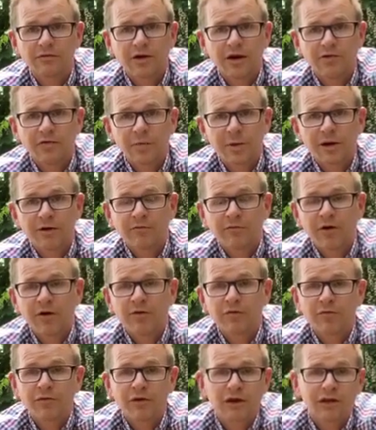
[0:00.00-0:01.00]
ever been
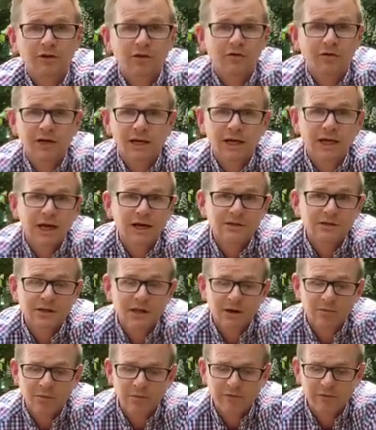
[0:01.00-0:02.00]
involved with, or any
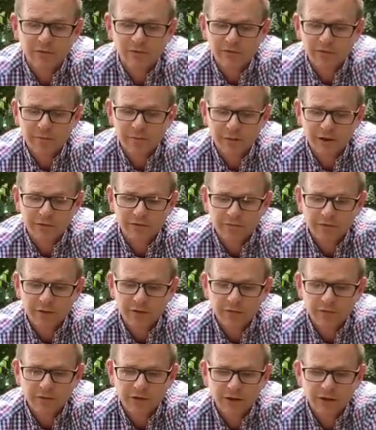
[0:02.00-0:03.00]
landscape I've ever been
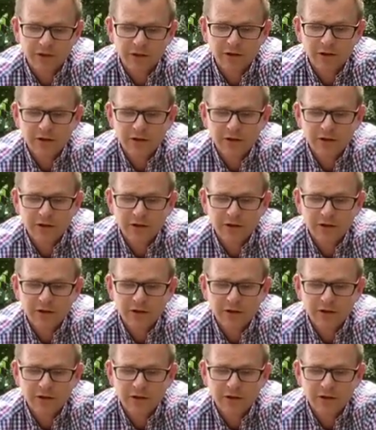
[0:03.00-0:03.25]
involved with,